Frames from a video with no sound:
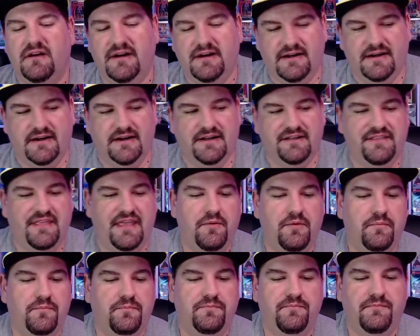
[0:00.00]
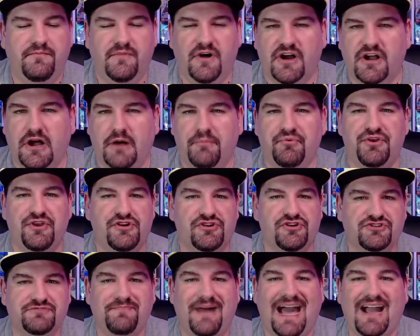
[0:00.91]
They, a couple
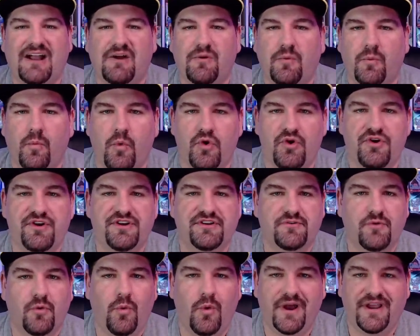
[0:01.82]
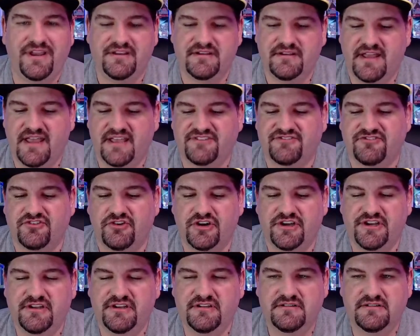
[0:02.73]
years back, weren't quite as
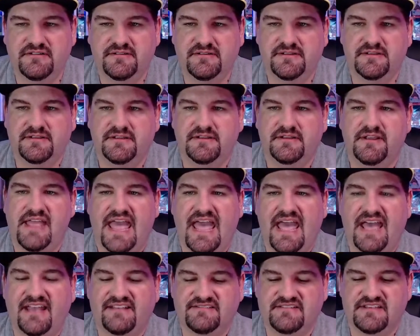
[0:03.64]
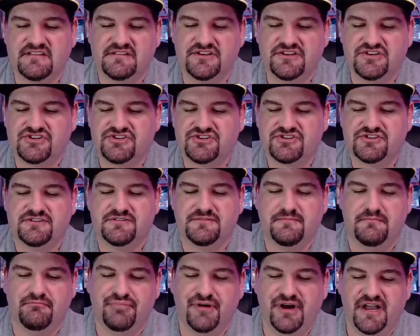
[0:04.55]
good as English,
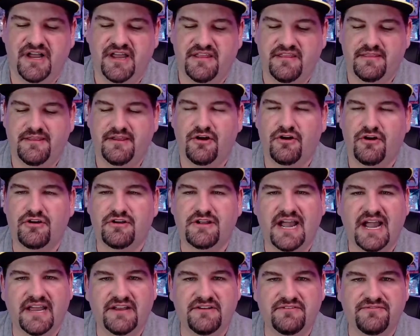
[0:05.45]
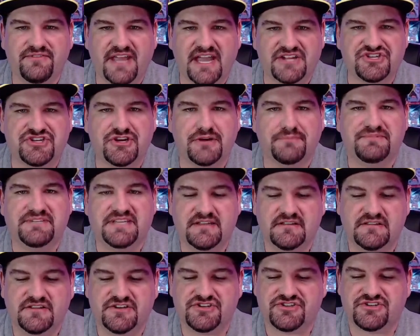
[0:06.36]
but they are kind of catching up to
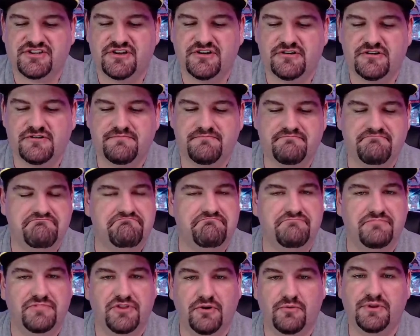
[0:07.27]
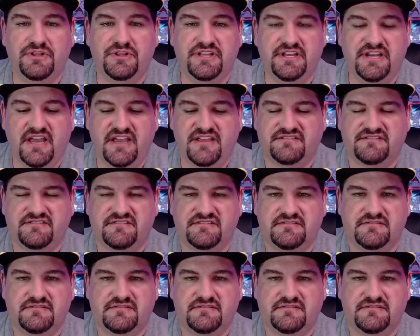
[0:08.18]
English. They're really nice.